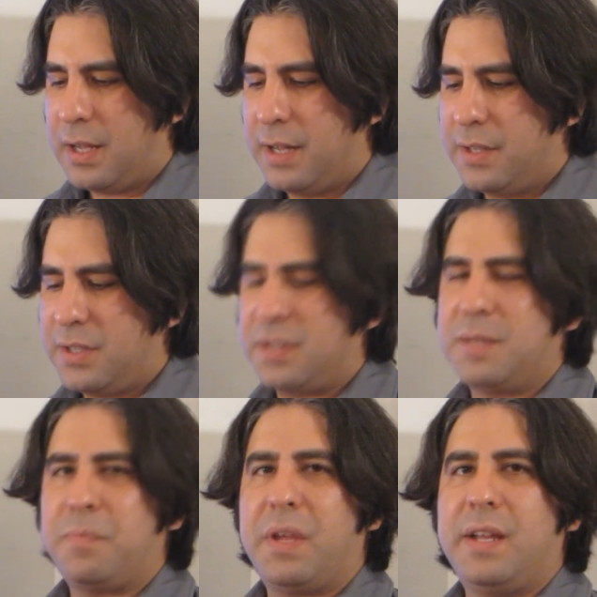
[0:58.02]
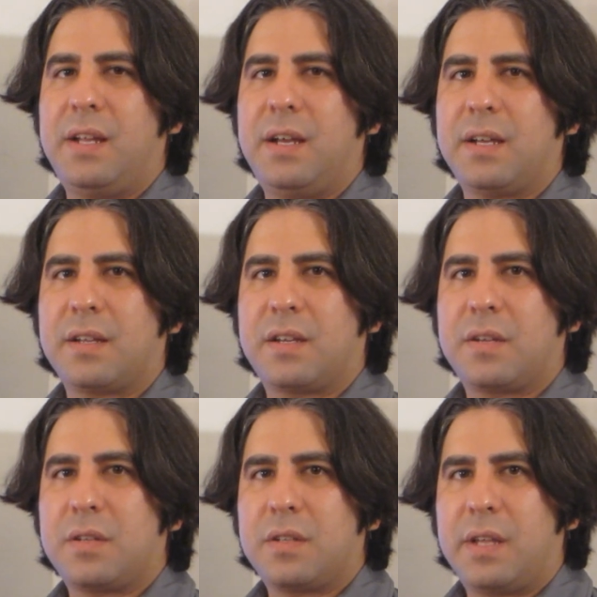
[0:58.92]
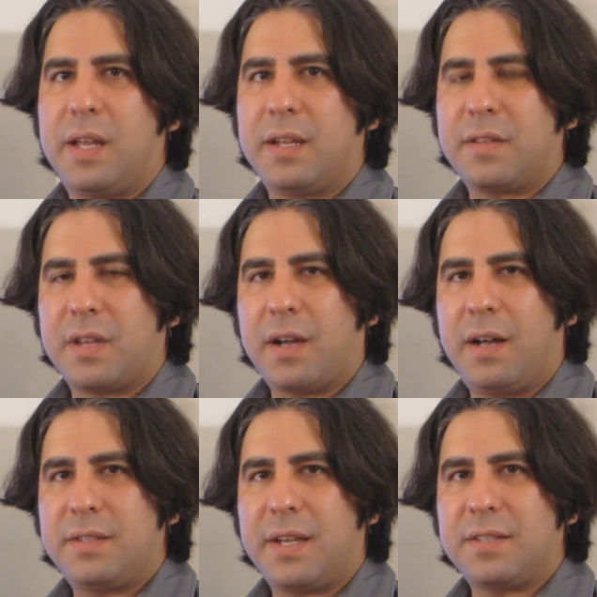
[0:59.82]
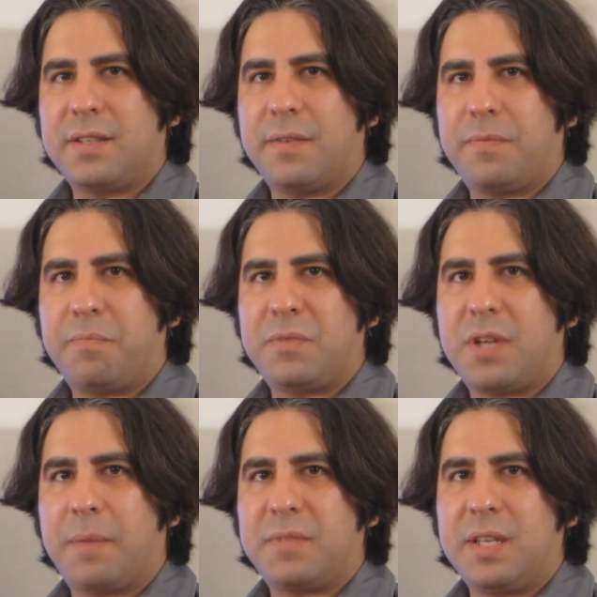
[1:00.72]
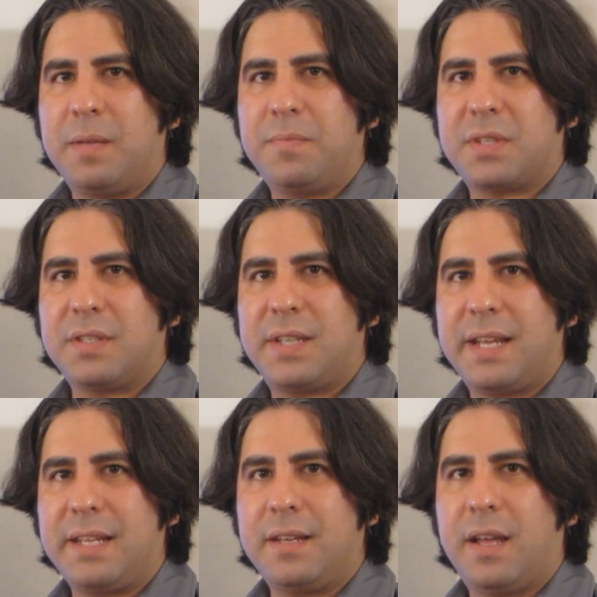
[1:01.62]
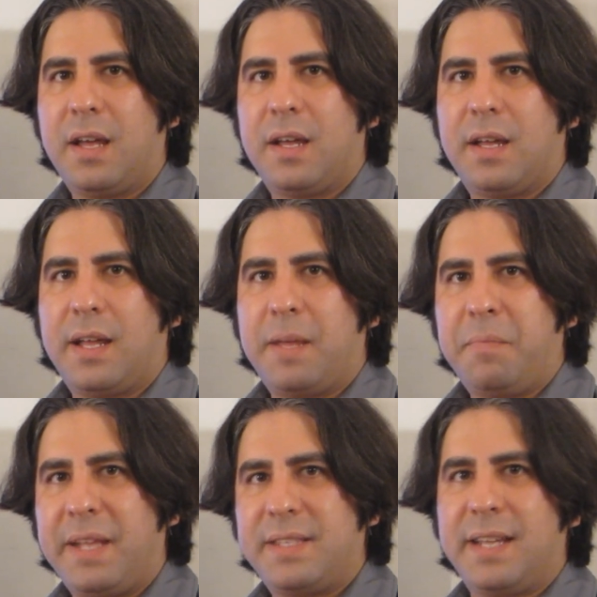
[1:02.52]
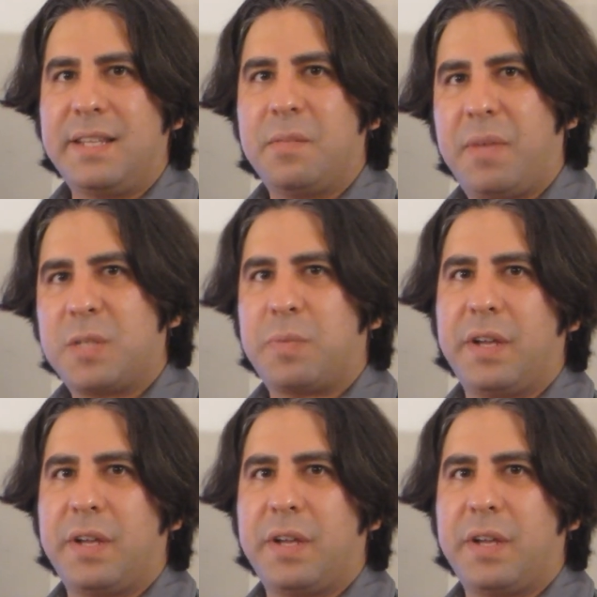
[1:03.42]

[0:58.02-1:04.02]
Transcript: And this is in the context of top teams containing and maintaining the best